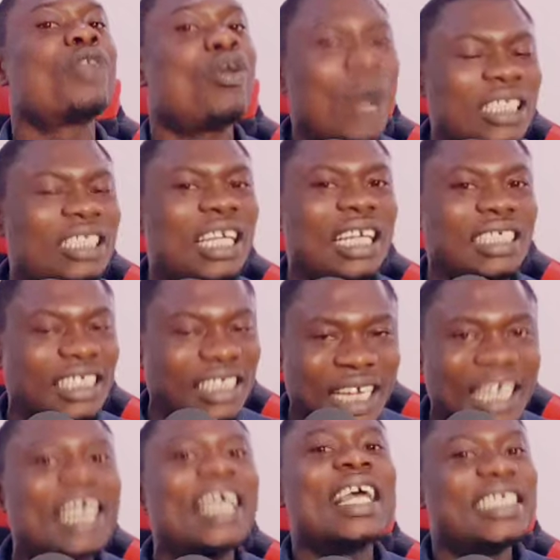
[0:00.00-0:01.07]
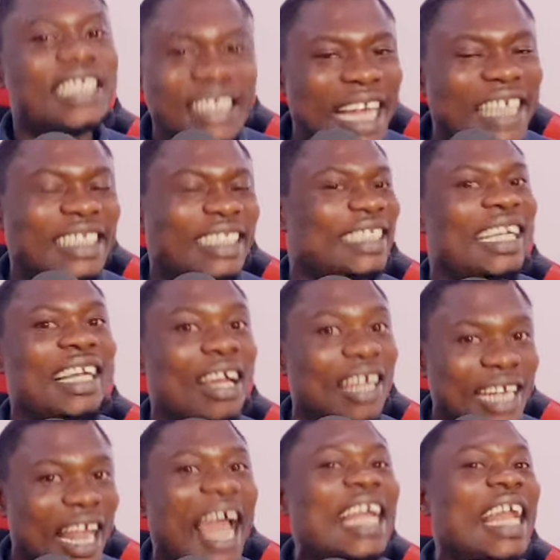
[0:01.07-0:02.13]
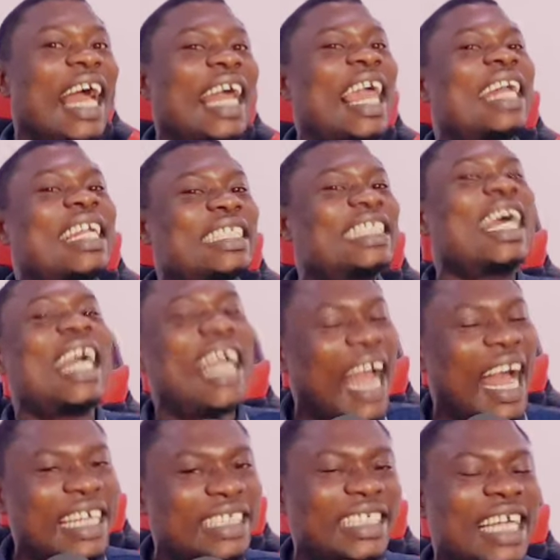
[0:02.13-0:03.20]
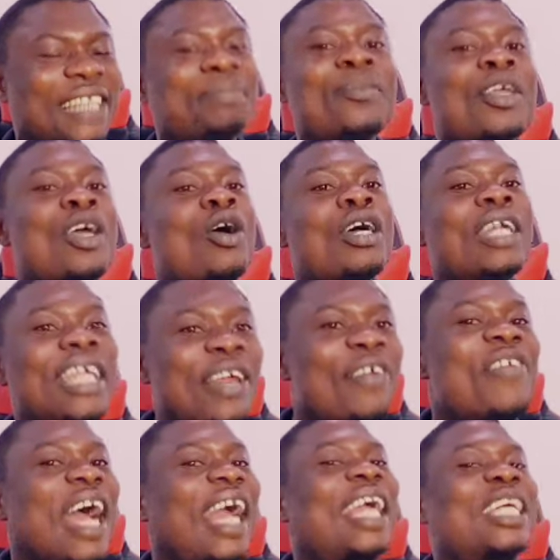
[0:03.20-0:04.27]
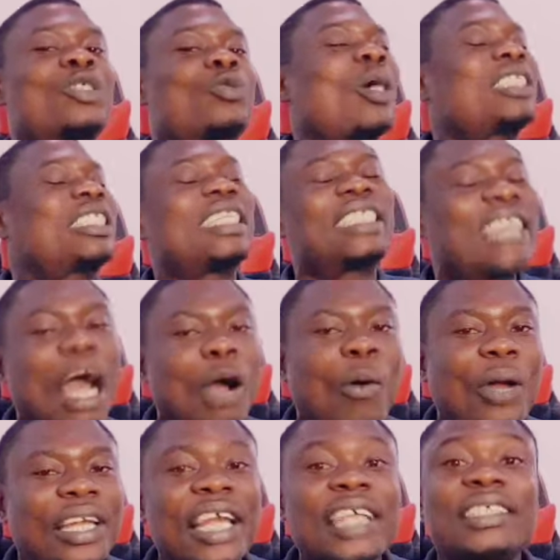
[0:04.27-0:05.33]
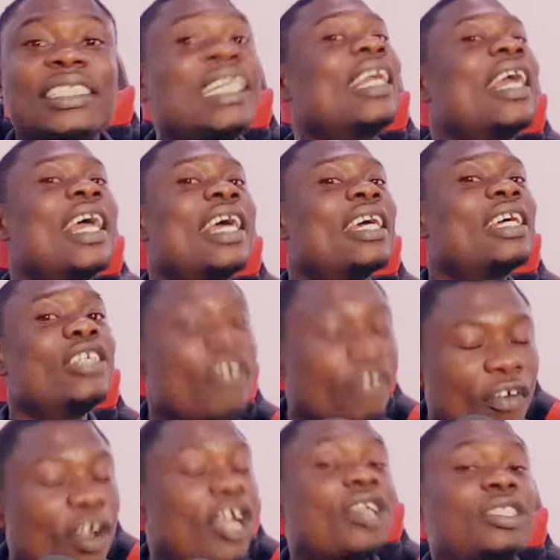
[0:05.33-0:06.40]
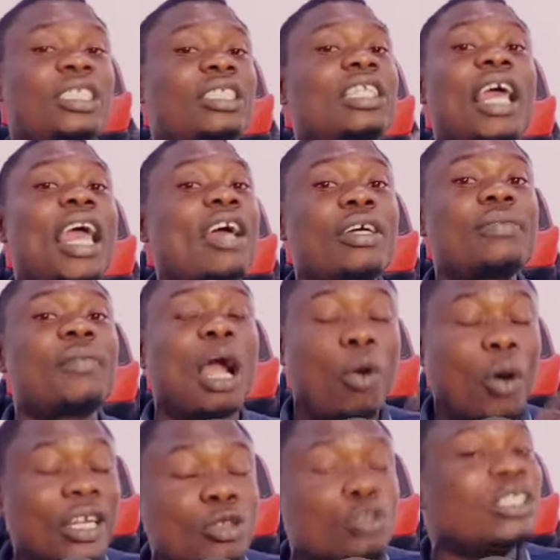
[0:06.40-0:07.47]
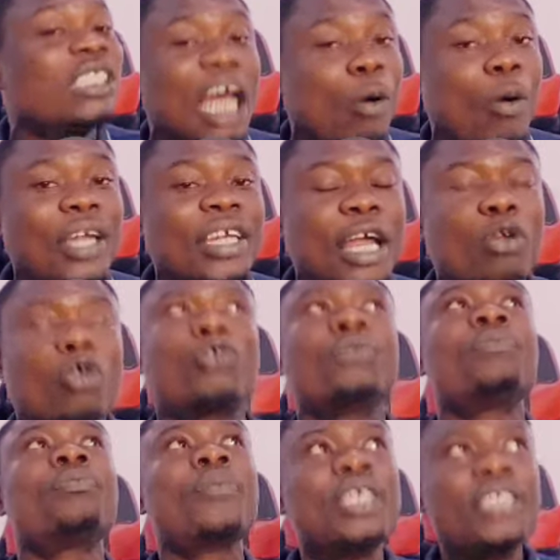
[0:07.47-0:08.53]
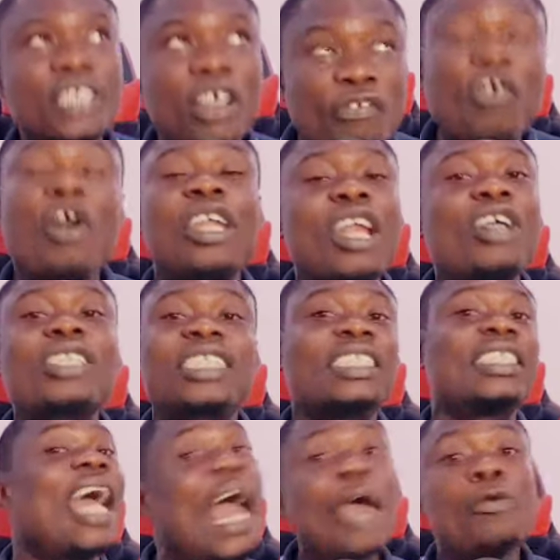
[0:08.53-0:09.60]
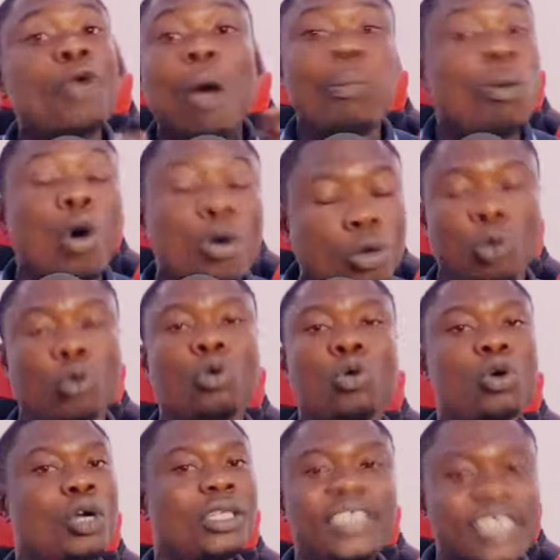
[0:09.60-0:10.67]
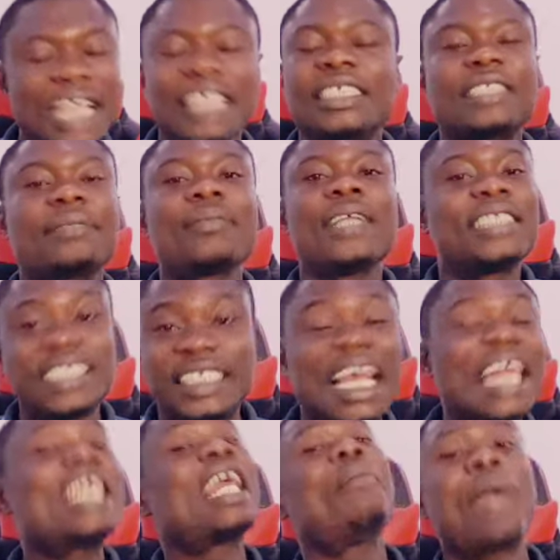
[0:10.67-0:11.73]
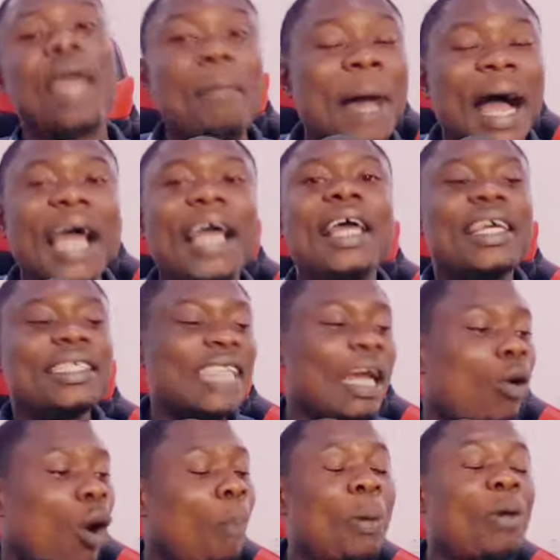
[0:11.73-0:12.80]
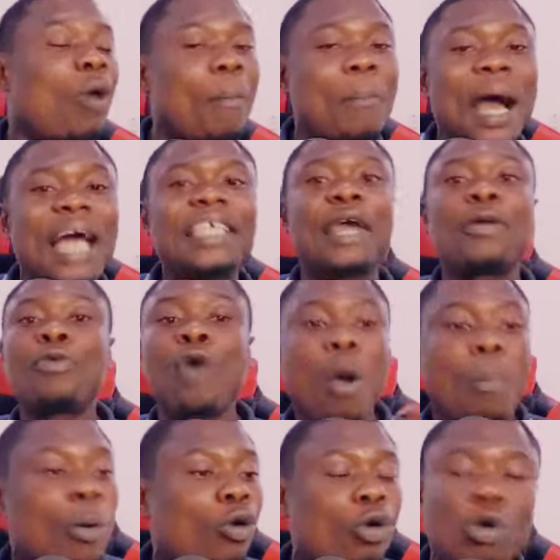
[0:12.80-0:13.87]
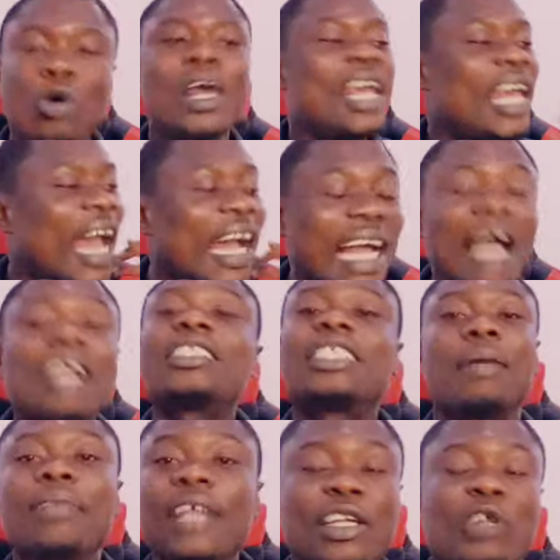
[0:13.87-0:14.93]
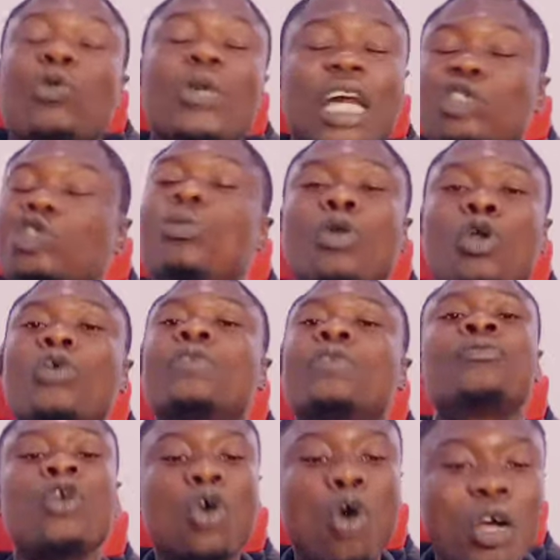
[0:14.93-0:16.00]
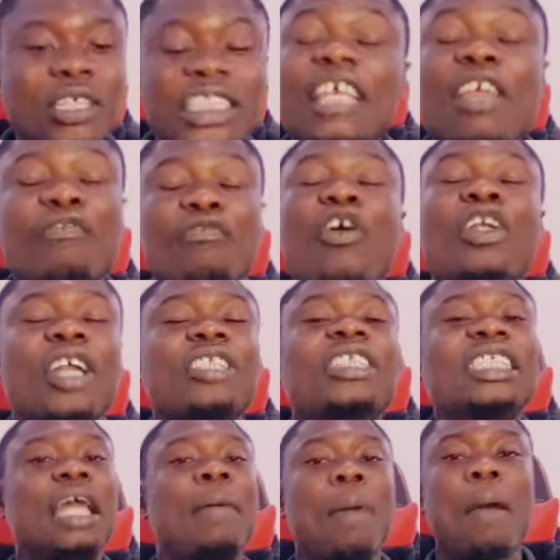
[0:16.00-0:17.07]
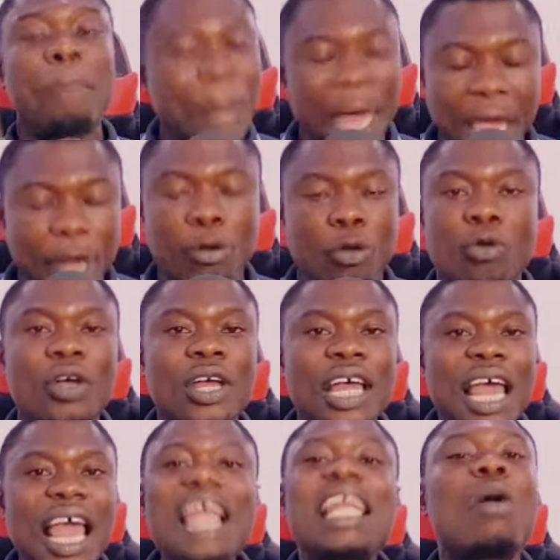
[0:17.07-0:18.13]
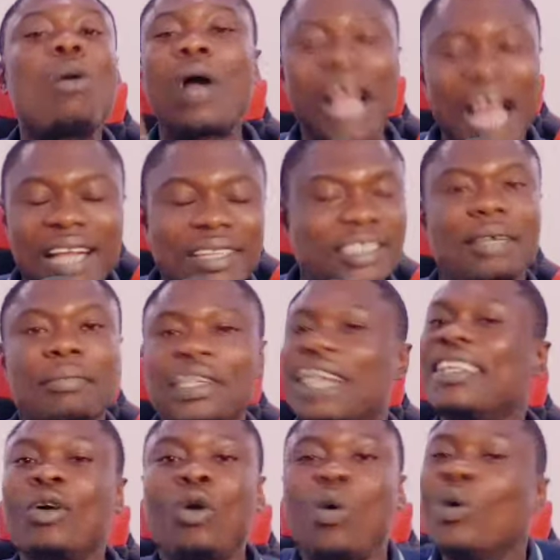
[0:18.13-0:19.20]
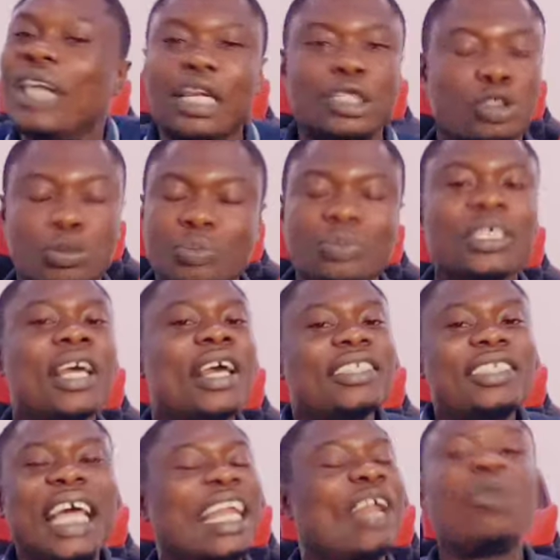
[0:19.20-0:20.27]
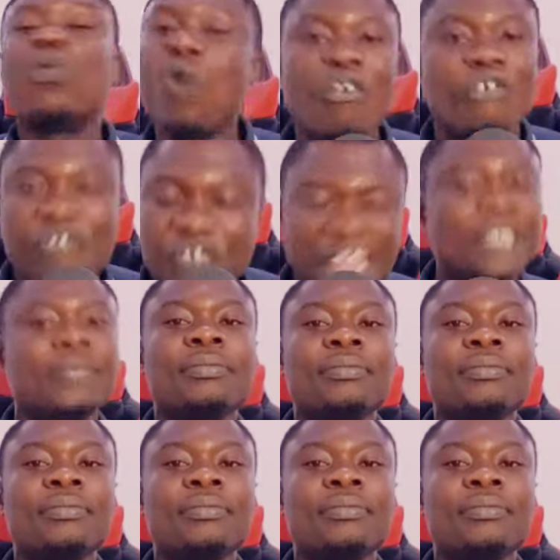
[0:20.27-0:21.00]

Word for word: What you say, yes, and again, the sun can say, Mimia Ketuas and Sarkodie, Yvonne Nelson, according to Sarkodie, no, Yvonne Nelson, and your bono. Yes, to study a member, your copper will buy your bono, a cancer, and they do good as soon. Or say, Yvonne Nelson, never panel, and our cancer, and they do good as soon, son of more fair.